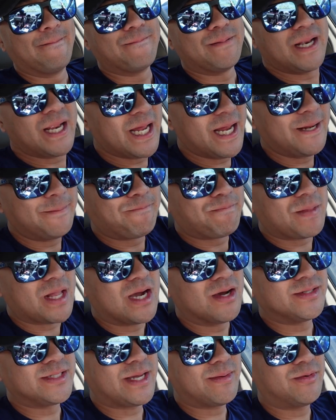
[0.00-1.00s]
But hey,
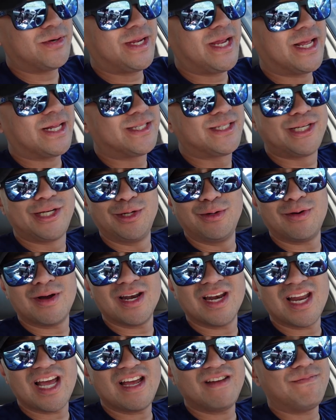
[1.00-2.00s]
I was able to get two
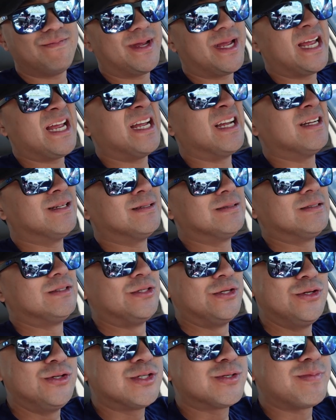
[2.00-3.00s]
on live bait,
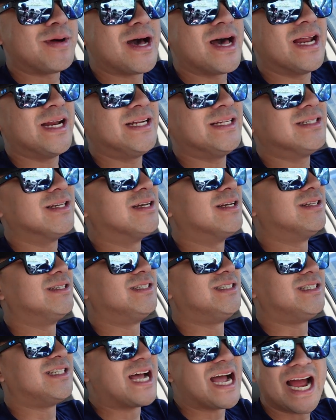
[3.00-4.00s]
two spotties,
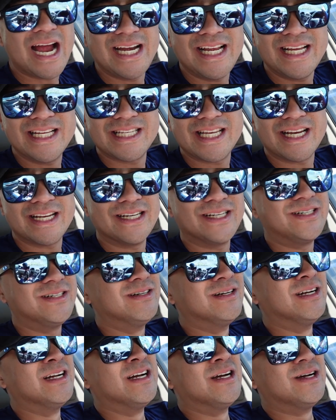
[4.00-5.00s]
tiny as hell.
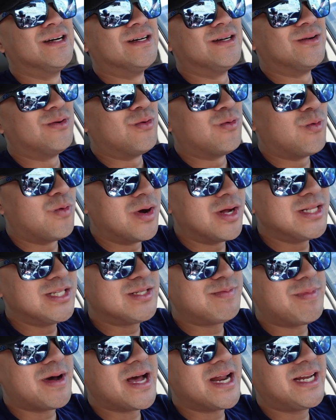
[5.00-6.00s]
One
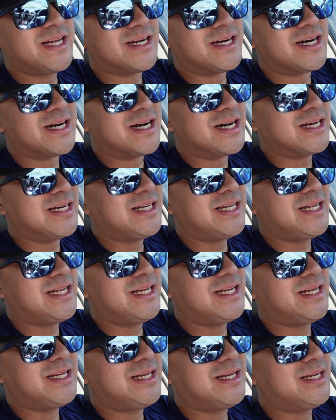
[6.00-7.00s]
spotty on
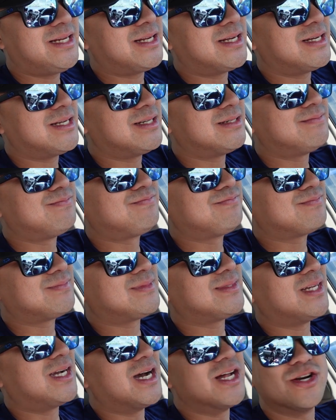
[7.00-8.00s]
the
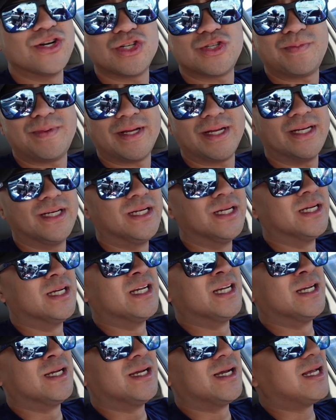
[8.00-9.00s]
underspin
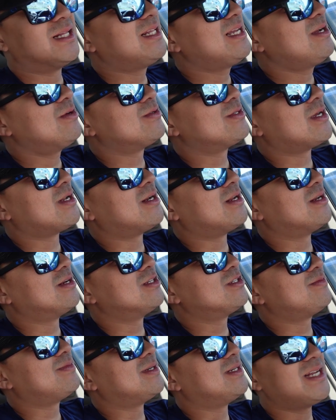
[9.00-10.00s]
I think it was on an
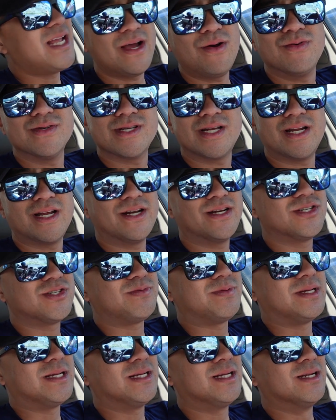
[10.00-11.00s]
underspin. Yeah, it was on an
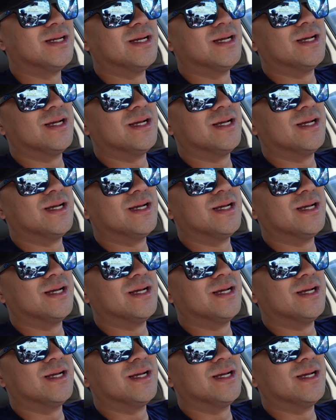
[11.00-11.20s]
underspin.